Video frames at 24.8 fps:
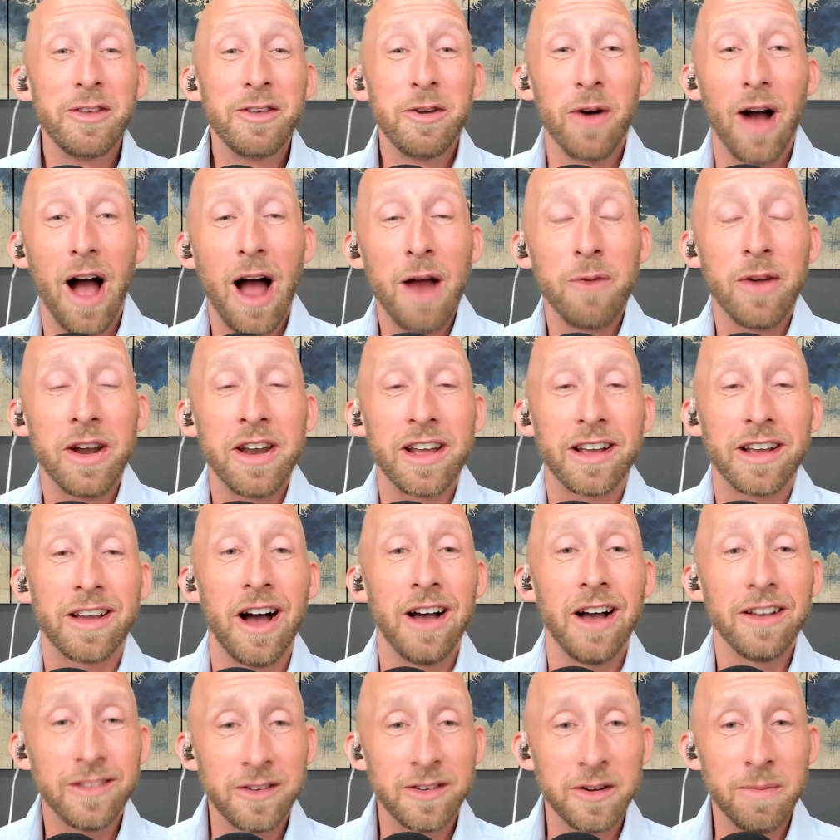I run a
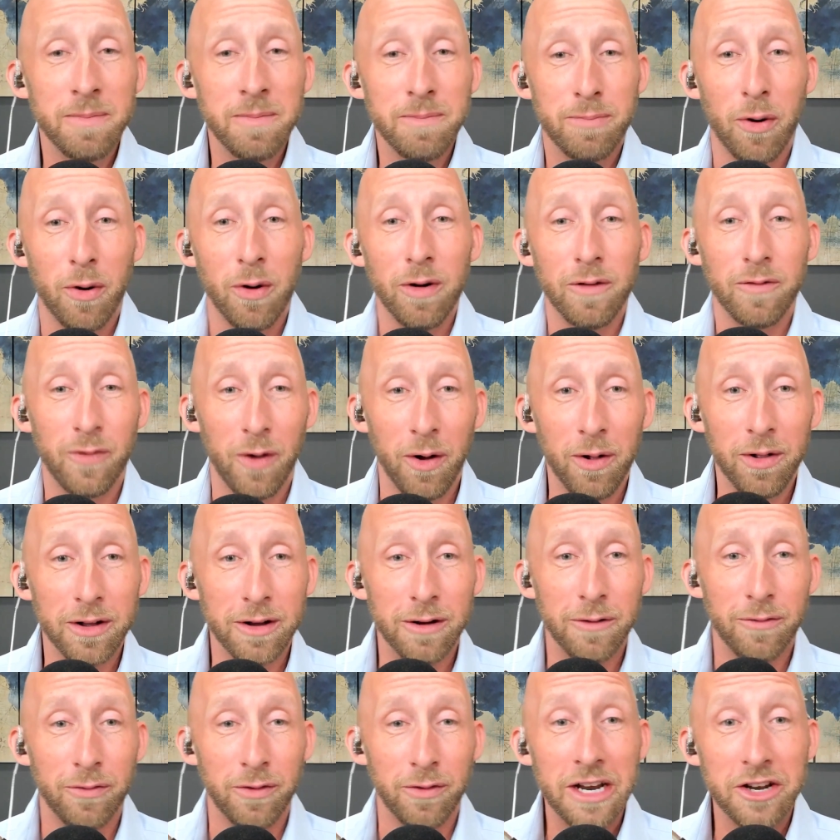custom portfolio
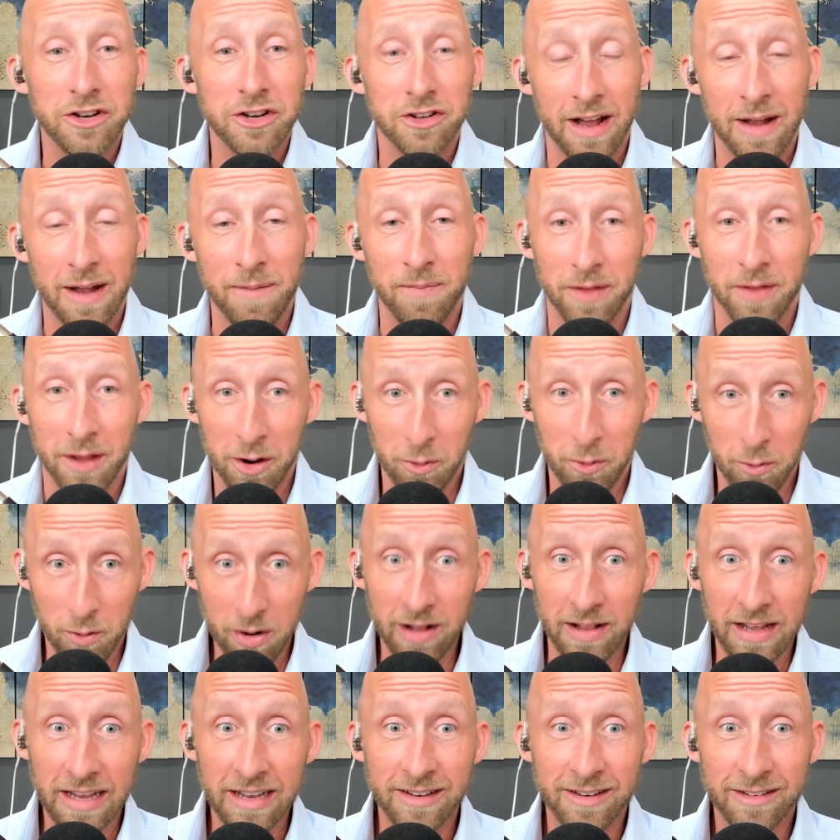for each client.
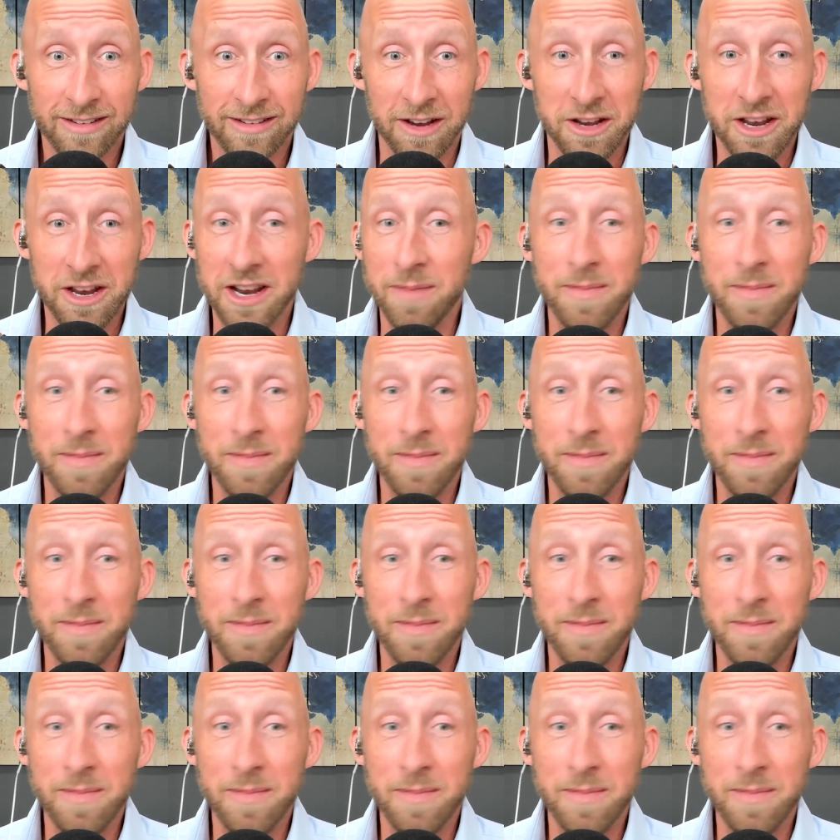Really? So you didn't